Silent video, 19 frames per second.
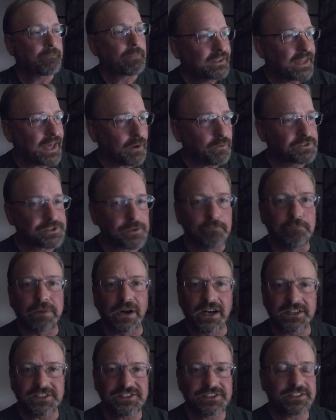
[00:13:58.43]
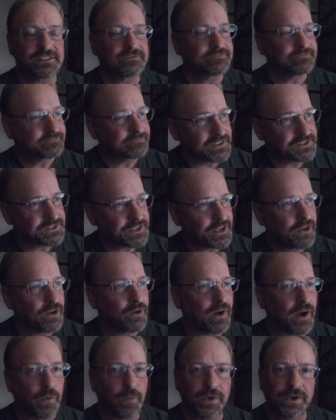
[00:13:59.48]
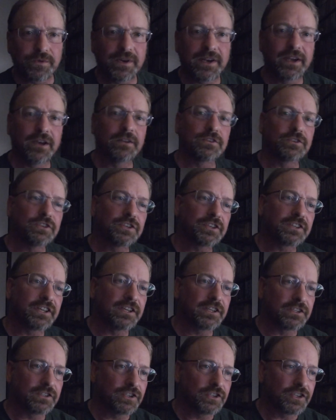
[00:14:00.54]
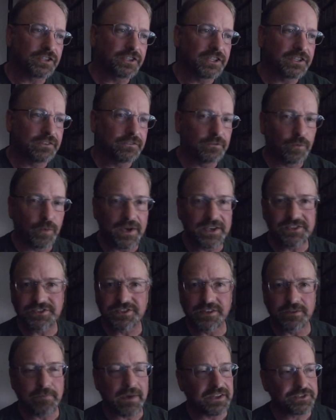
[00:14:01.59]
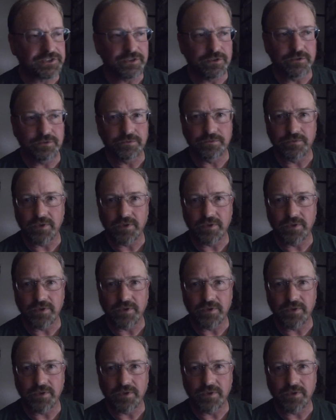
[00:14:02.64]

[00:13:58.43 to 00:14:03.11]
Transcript: That was a bust. So I went around looking and looking, wasted about 2